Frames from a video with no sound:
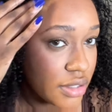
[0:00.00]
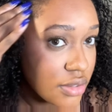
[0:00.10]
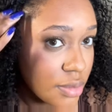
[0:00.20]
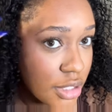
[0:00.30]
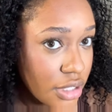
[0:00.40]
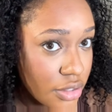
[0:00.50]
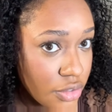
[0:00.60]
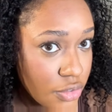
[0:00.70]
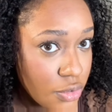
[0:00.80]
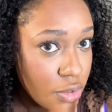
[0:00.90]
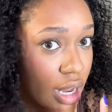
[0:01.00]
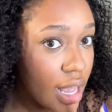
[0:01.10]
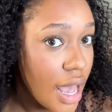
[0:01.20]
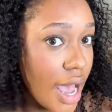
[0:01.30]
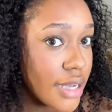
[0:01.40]
So I'm gonna
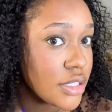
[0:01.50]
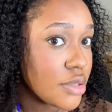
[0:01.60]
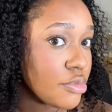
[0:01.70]
add some